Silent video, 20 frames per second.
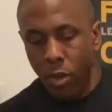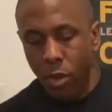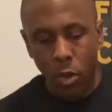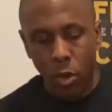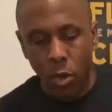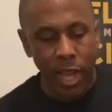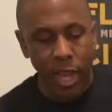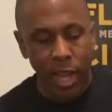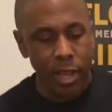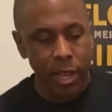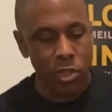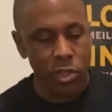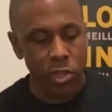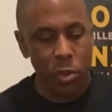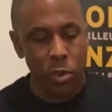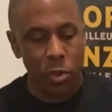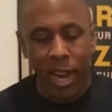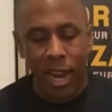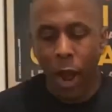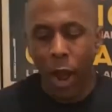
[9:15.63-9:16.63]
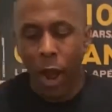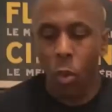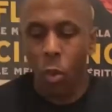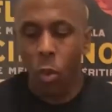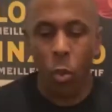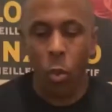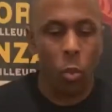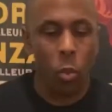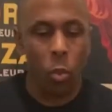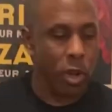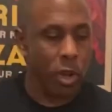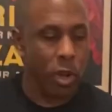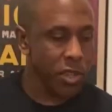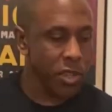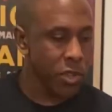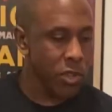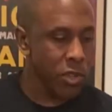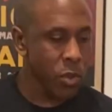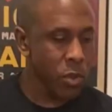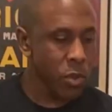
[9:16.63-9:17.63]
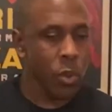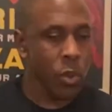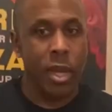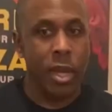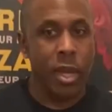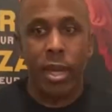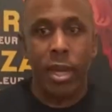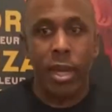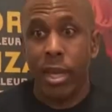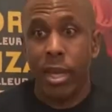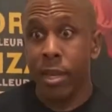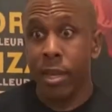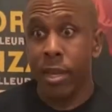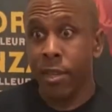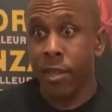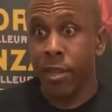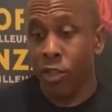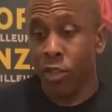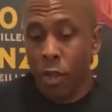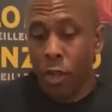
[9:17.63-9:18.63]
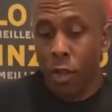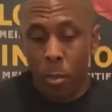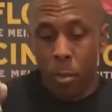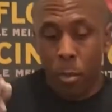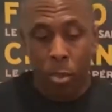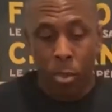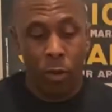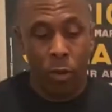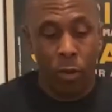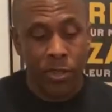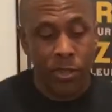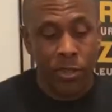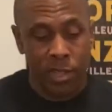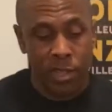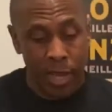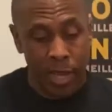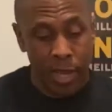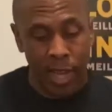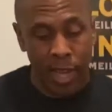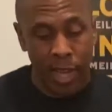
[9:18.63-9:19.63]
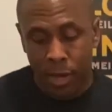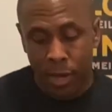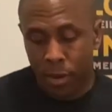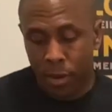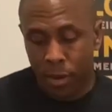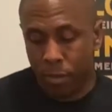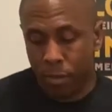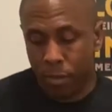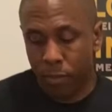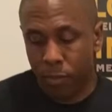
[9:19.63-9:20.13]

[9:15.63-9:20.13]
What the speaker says: Okay, so now what we want to do is pulse again